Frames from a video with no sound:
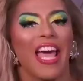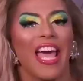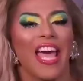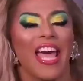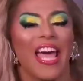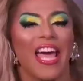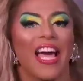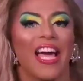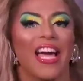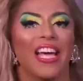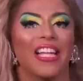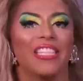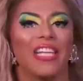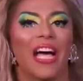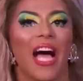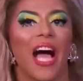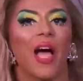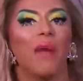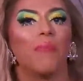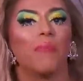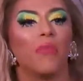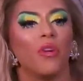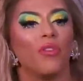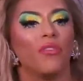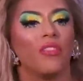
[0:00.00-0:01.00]
And
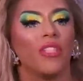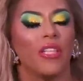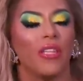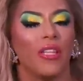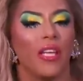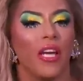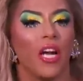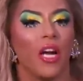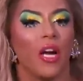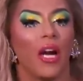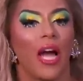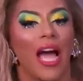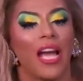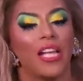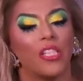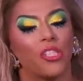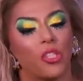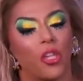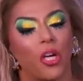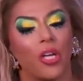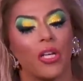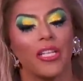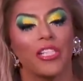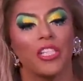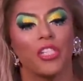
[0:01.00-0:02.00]
I moved in there. I
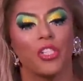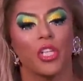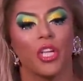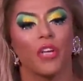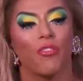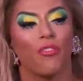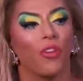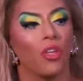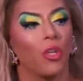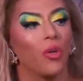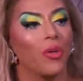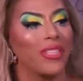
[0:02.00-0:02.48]
started as Jenifer